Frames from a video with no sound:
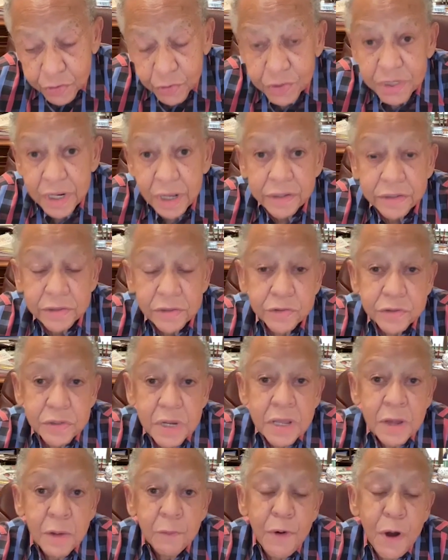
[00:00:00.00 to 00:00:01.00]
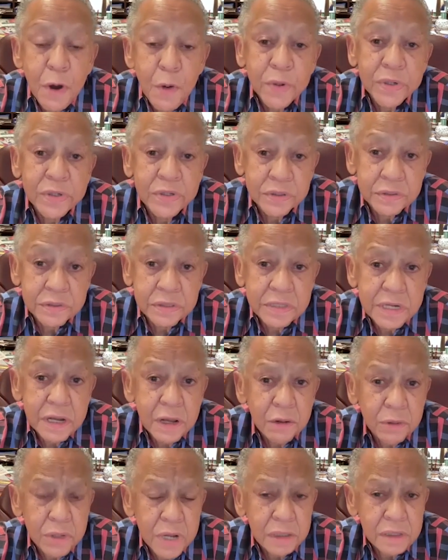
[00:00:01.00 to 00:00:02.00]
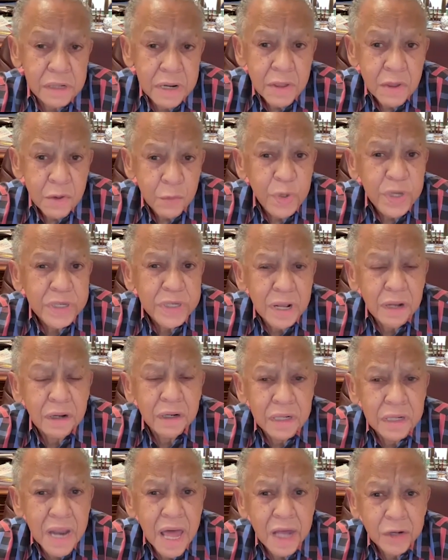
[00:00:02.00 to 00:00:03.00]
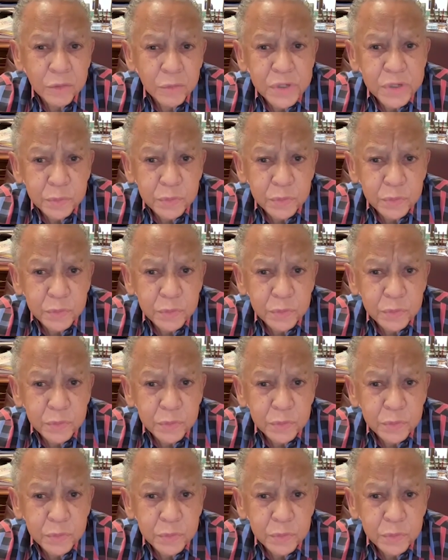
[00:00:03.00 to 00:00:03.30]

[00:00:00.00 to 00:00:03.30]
are telling us, poets tell, we tell a lot.